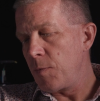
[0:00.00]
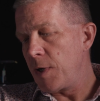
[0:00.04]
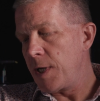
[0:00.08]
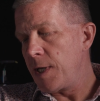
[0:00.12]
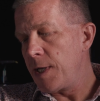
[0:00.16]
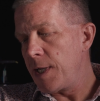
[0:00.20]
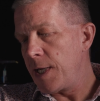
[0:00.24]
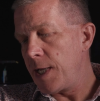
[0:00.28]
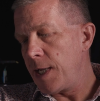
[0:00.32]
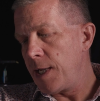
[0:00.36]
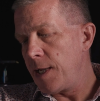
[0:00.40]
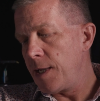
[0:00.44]

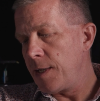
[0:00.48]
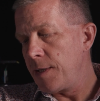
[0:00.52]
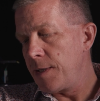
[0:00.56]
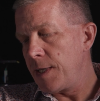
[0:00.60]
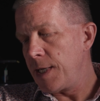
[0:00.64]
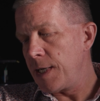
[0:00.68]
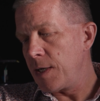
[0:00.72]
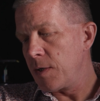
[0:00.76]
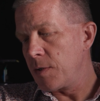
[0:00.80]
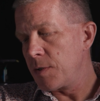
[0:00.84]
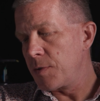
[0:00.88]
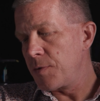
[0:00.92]
when
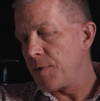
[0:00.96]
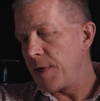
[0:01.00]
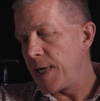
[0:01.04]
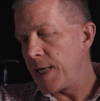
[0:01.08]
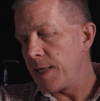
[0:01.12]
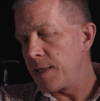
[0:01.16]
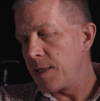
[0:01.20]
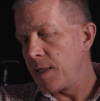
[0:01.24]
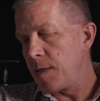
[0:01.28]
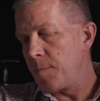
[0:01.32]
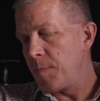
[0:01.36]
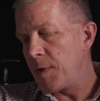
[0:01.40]
they
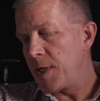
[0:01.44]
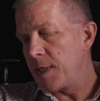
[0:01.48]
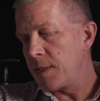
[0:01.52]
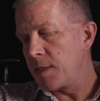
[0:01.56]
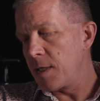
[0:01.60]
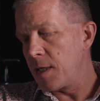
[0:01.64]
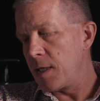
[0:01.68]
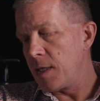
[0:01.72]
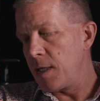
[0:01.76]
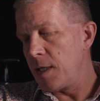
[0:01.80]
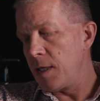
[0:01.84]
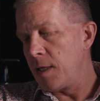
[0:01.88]
contract, they
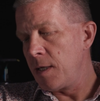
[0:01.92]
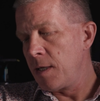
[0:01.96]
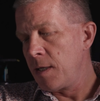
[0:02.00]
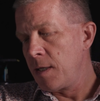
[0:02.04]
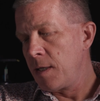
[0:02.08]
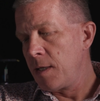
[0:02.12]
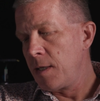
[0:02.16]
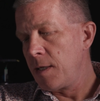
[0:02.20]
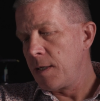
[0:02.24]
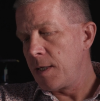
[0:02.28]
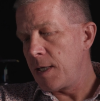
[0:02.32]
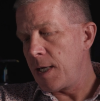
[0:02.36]
basically
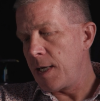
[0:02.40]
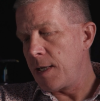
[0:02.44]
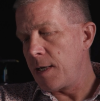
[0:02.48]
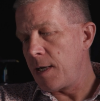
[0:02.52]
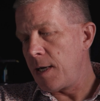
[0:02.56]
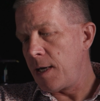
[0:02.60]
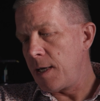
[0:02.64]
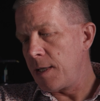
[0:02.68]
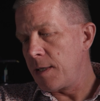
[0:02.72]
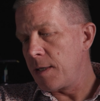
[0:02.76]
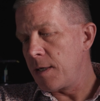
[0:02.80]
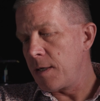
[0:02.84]
can
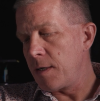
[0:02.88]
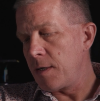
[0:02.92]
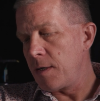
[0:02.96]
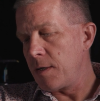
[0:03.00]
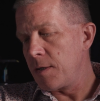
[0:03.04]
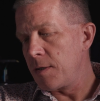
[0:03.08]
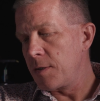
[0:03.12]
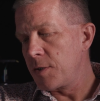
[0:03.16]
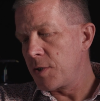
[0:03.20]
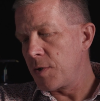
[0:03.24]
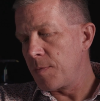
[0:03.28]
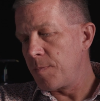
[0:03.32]

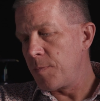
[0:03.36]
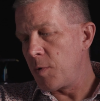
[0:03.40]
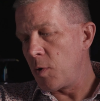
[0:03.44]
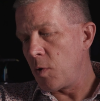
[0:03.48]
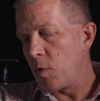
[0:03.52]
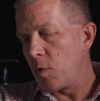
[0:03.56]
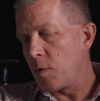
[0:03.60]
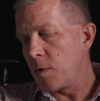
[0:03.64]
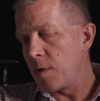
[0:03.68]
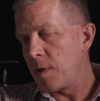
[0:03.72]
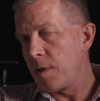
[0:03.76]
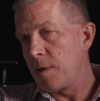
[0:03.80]
either
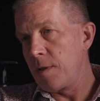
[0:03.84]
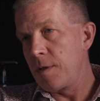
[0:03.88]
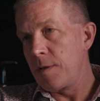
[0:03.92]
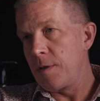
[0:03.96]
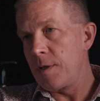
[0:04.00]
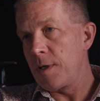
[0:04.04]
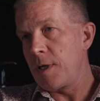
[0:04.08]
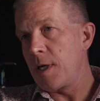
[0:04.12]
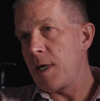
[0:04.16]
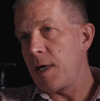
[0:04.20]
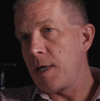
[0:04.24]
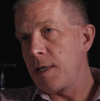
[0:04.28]
support
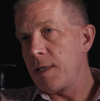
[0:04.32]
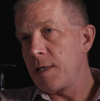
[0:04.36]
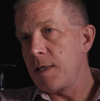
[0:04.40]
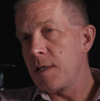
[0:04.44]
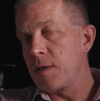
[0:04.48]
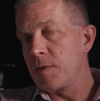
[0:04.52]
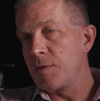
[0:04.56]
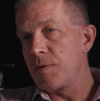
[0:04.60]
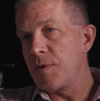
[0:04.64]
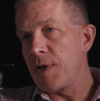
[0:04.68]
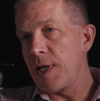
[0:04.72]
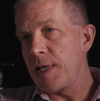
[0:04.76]
the cardiac
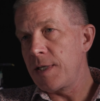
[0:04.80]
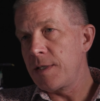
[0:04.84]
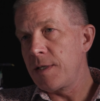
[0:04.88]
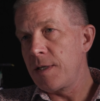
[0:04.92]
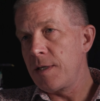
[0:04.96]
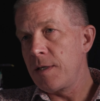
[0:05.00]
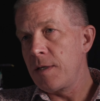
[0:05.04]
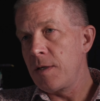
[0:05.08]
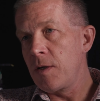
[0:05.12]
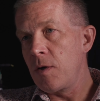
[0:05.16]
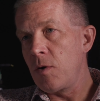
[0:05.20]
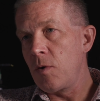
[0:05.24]

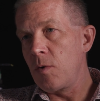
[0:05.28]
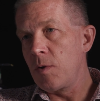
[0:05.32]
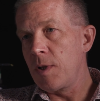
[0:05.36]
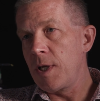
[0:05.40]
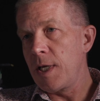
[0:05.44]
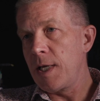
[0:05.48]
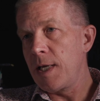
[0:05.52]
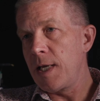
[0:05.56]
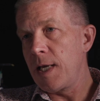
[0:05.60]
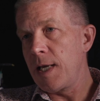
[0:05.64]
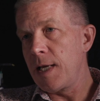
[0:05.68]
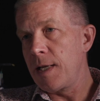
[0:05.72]
contraction or
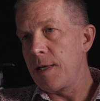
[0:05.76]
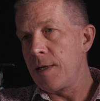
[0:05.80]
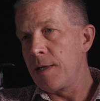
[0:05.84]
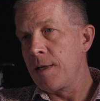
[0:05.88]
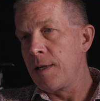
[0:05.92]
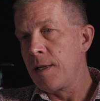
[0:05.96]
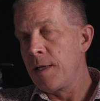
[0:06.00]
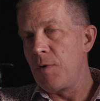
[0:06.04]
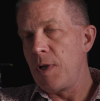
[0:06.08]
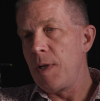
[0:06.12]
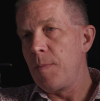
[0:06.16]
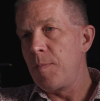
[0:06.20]
they can
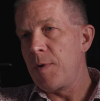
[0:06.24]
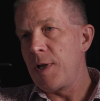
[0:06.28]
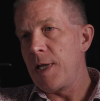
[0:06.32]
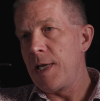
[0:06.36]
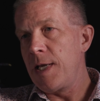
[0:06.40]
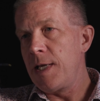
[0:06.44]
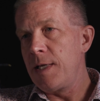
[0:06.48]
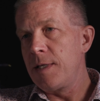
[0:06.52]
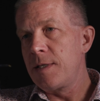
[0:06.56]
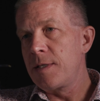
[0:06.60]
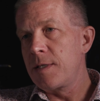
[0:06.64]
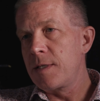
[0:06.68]

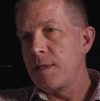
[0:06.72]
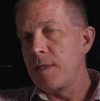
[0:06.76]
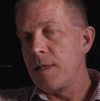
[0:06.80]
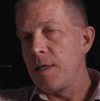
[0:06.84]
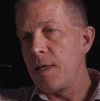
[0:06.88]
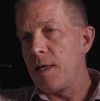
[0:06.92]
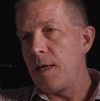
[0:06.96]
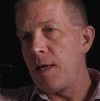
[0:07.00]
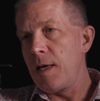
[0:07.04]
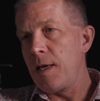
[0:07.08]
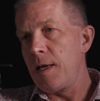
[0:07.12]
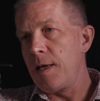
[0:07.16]
replace,
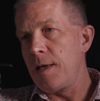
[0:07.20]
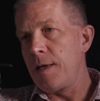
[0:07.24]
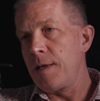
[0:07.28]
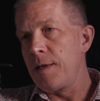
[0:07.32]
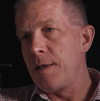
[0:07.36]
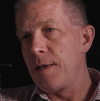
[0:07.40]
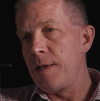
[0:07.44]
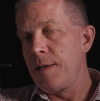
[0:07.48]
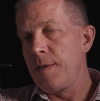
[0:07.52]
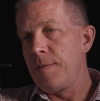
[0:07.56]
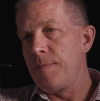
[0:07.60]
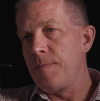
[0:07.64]

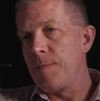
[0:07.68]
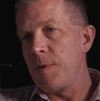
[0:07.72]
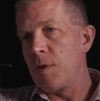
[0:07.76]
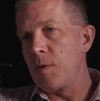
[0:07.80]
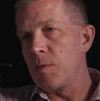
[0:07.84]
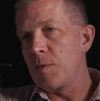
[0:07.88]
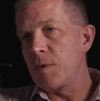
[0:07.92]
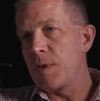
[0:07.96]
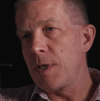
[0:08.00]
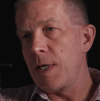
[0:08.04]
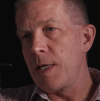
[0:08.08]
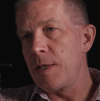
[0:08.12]

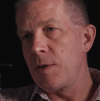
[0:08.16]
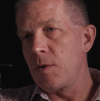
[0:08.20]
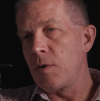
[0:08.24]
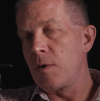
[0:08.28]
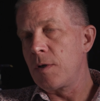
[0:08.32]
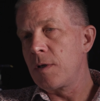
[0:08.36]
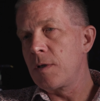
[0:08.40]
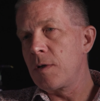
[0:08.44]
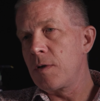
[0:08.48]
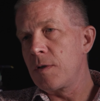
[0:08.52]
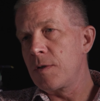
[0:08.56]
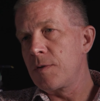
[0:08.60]
you could say, a
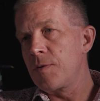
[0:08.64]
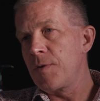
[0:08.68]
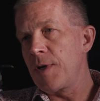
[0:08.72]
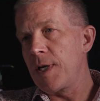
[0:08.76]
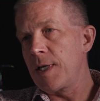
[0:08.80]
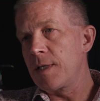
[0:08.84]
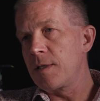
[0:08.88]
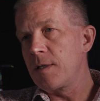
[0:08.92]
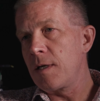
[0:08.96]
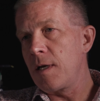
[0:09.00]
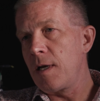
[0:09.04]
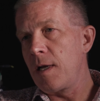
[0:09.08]

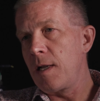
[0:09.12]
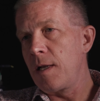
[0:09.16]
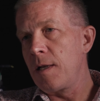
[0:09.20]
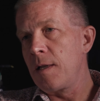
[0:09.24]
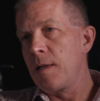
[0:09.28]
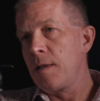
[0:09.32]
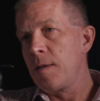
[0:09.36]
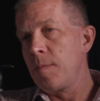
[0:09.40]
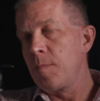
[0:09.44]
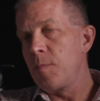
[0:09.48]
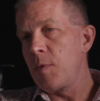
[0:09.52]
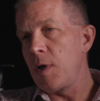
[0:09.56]
non-contractile
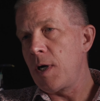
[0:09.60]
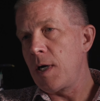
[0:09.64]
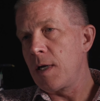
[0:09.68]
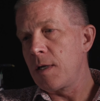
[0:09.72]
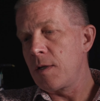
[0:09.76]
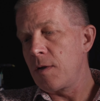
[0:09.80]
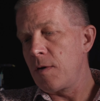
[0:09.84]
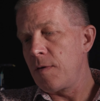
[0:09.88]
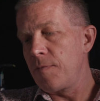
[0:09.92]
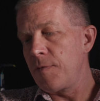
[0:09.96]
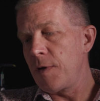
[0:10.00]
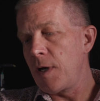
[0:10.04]

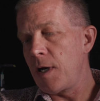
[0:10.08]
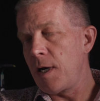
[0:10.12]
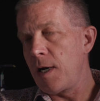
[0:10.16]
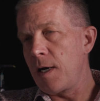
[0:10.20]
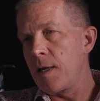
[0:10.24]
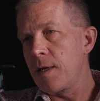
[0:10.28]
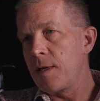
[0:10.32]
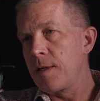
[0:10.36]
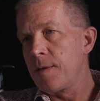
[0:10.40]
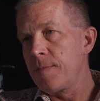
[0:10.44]
part of the heart.